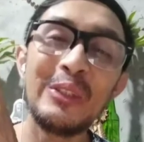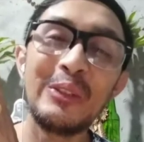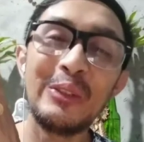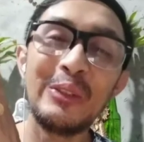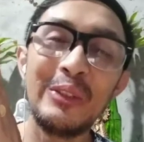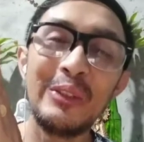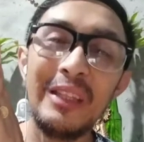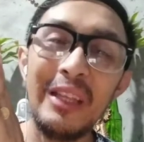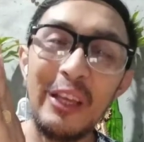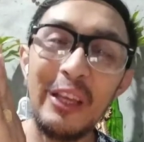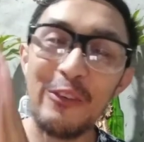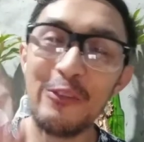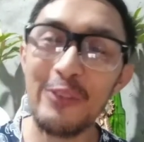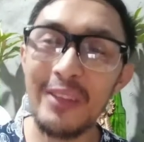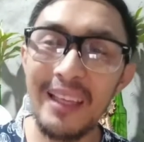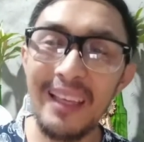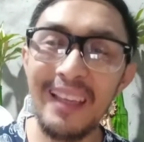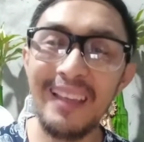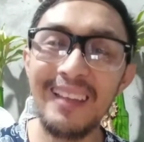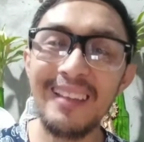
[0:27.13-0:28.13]
good
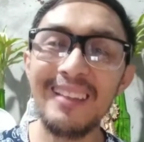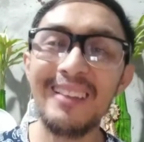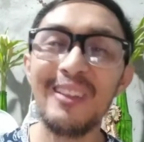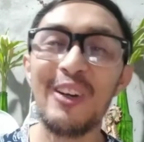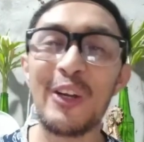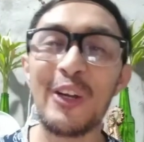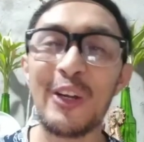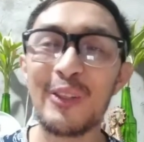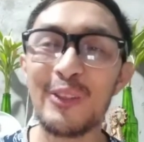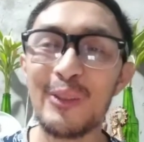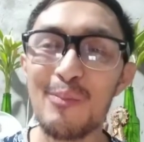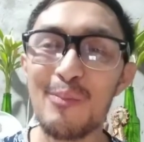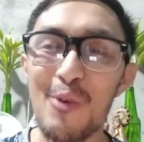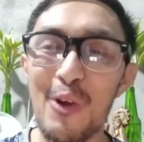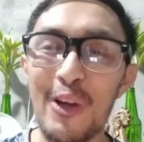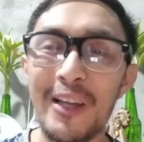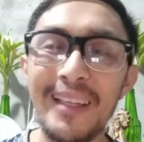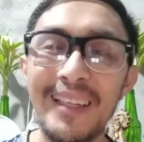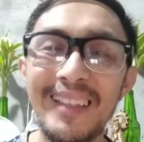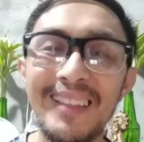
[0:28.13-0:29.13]
evening, or good
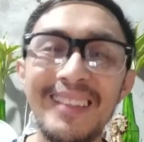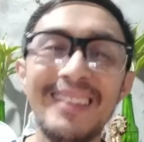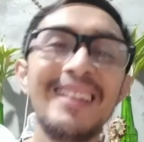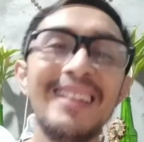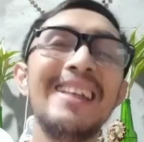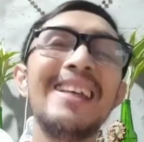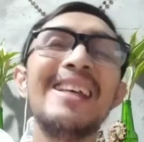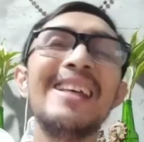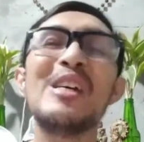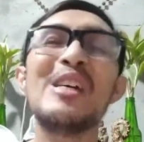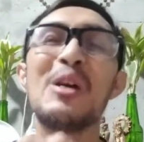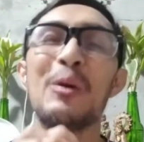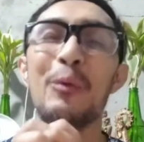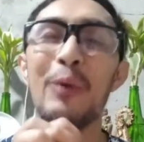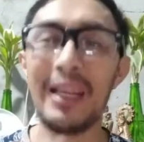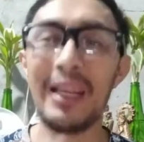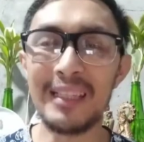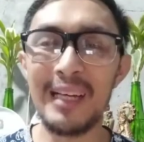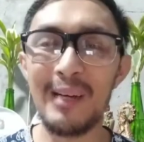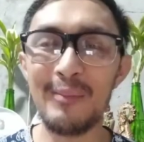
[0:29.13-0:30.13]
morning.
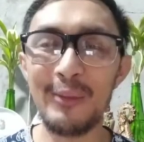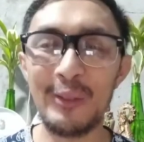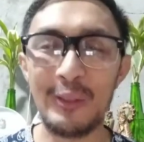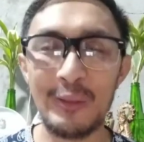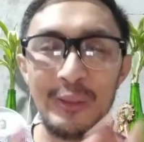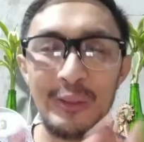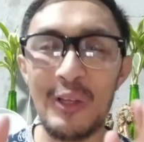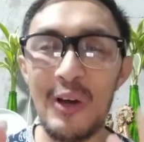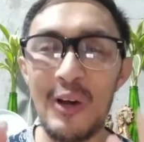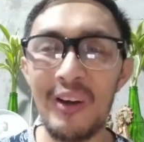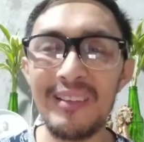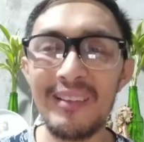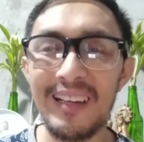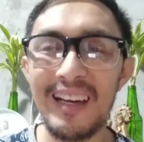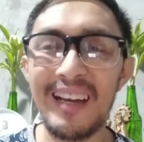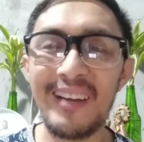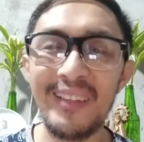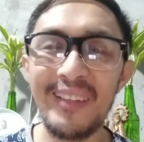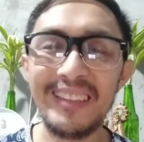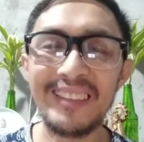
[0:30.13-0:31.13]
Welcome to Doc
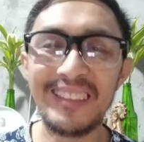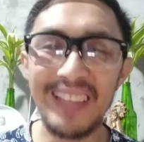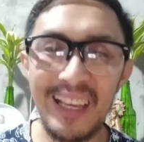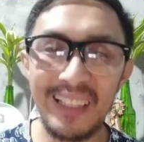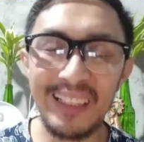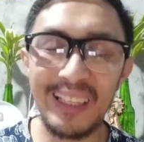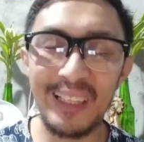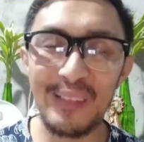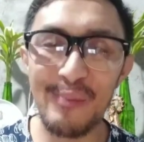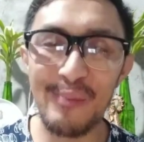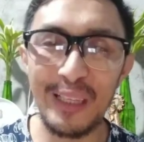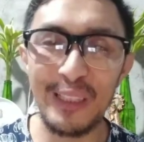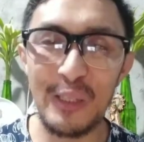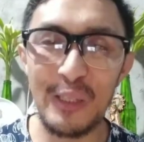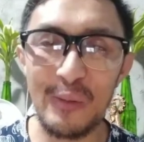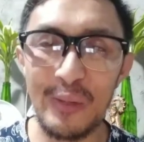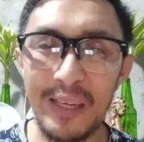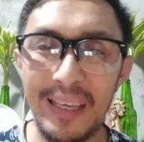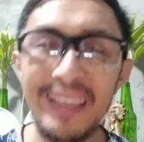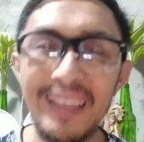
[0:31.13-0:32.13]
Gary Channel. By the
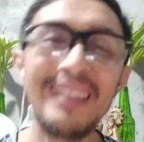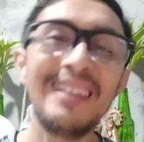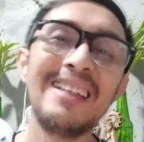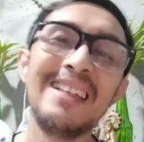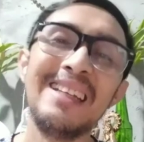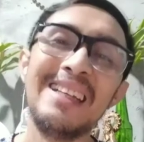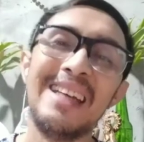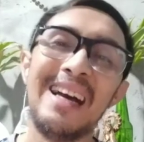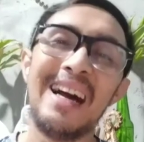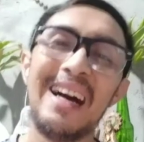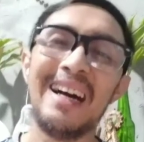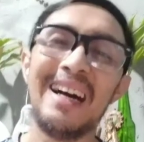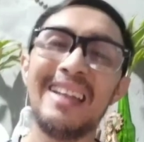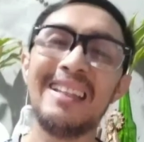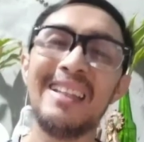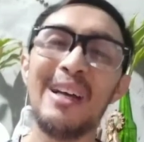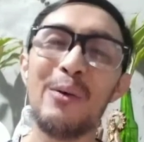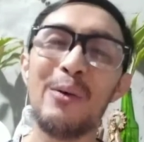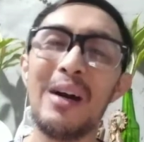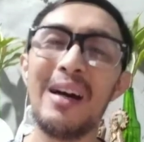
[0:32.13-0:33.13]
way,
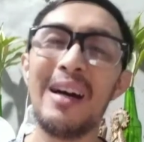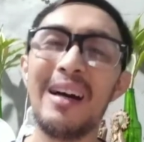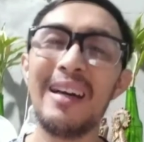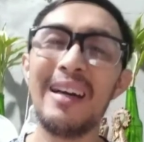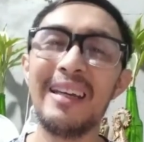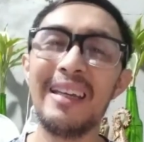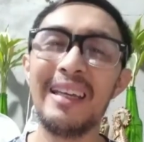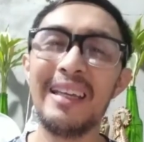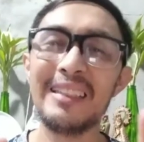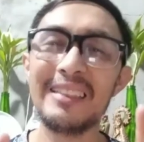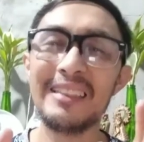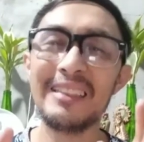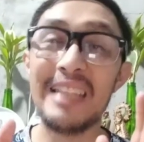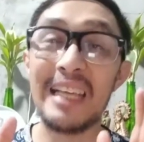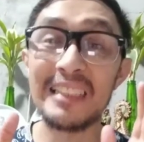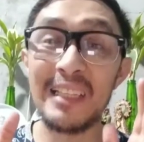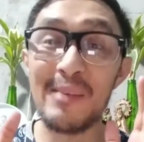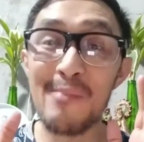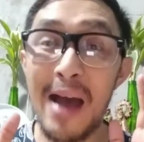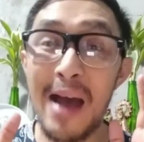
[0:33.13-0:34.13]
nawa is
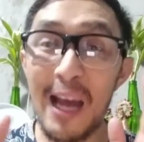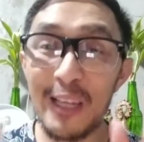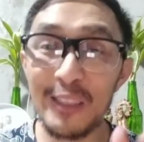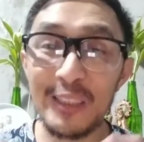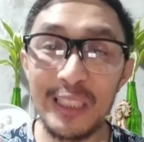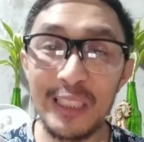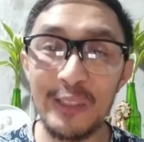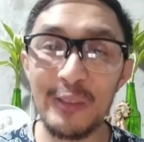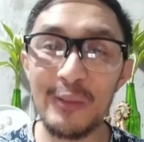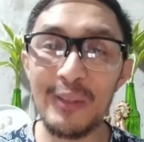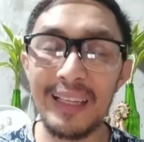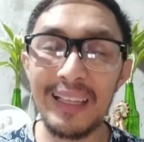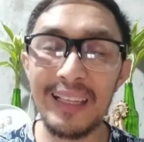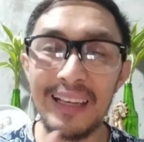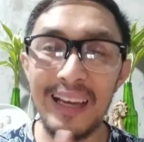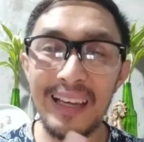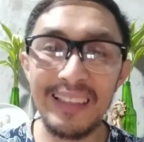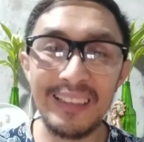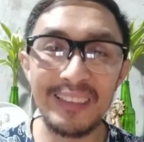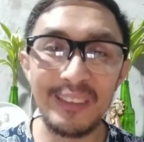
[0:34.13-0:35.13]
nasa maayos kayong
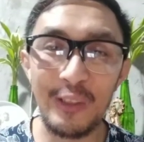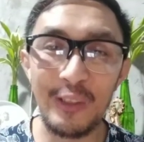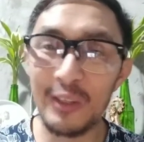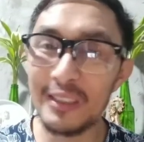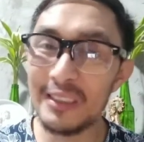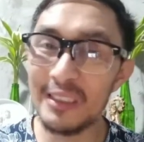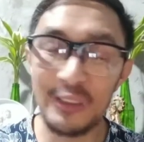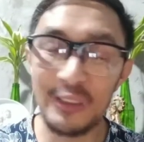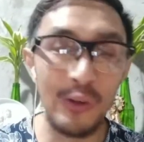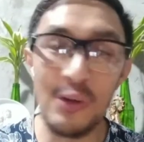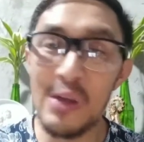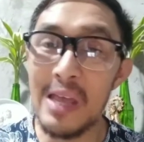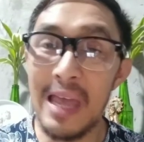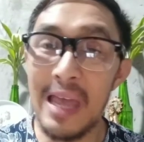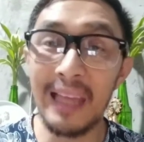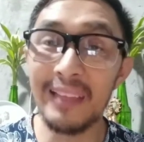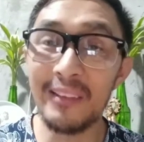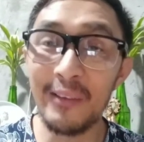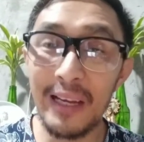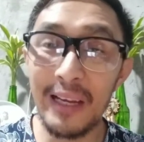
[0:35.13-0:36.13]
kalagayan sa oras ito.
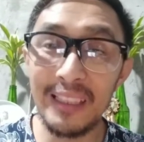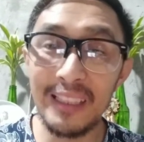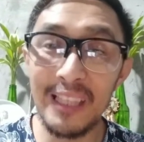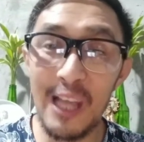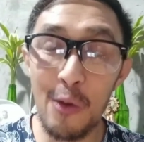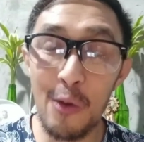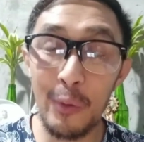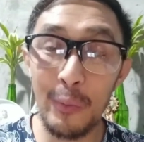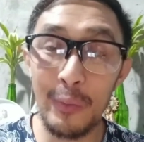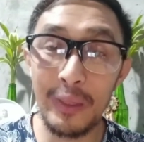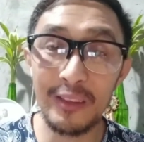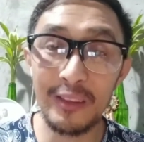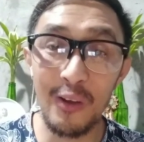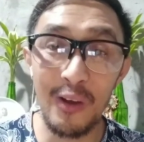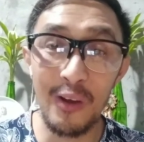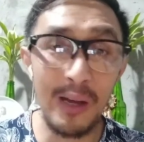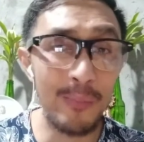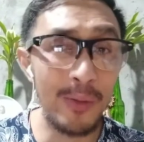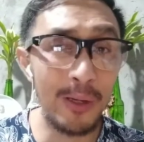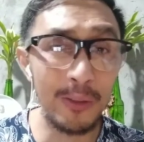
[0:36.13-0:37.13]
And right now, we will
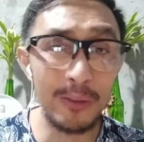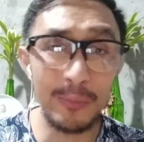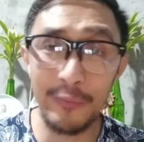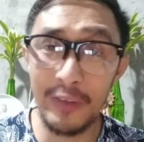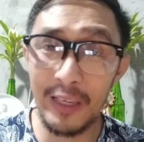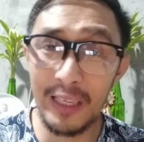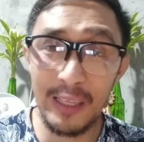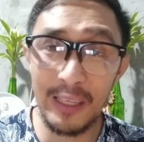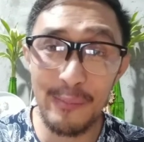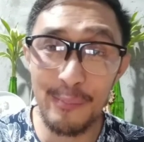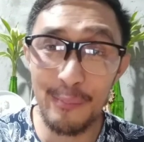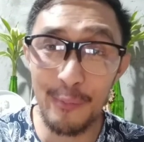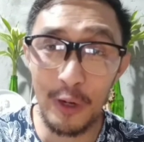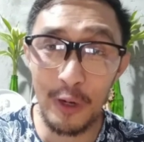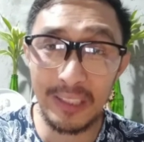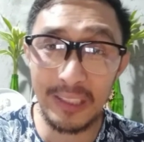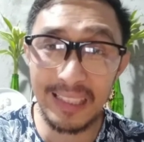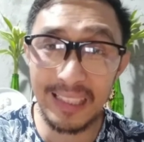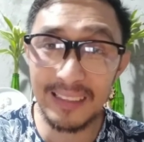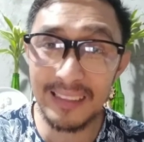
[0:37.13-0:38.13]
talk about very
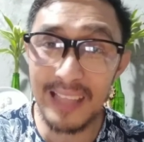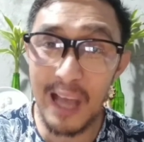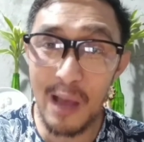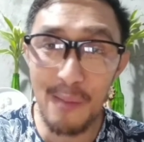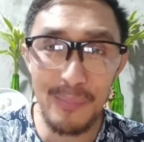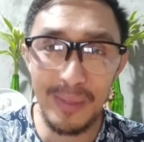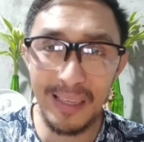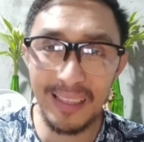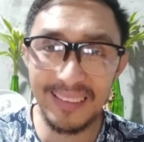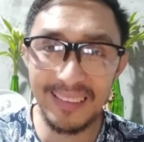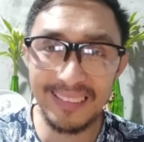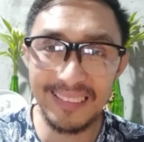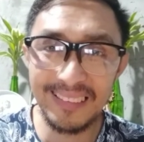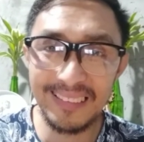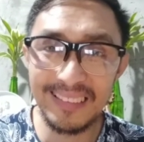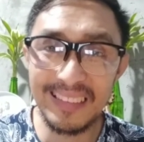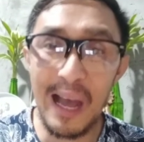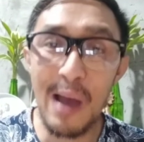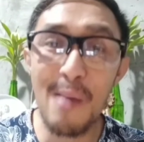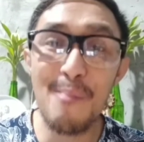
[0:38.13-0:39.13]
important topic,
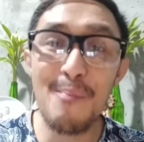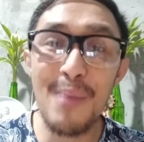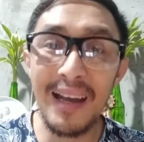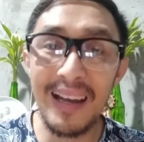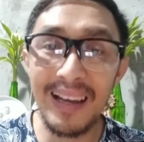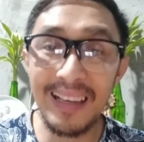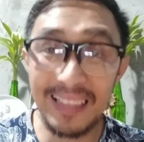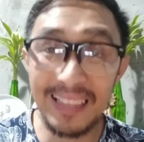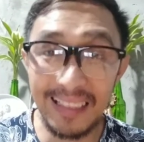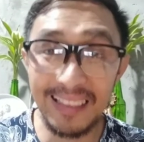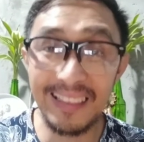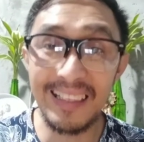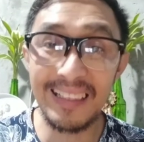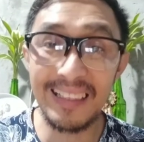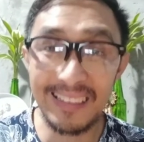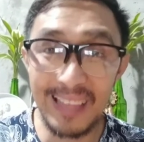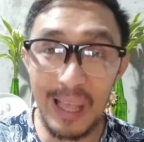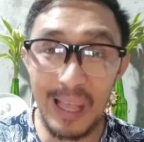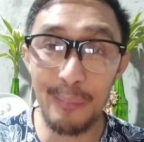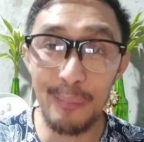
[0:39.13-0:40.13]

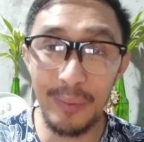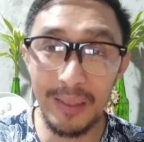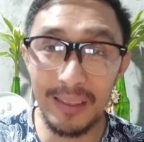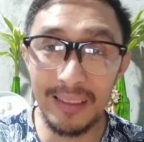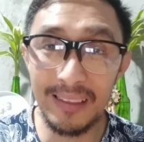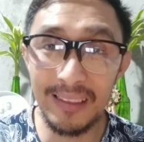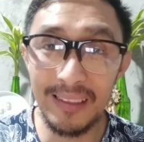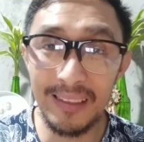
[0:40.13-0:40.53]
napakagandang topic.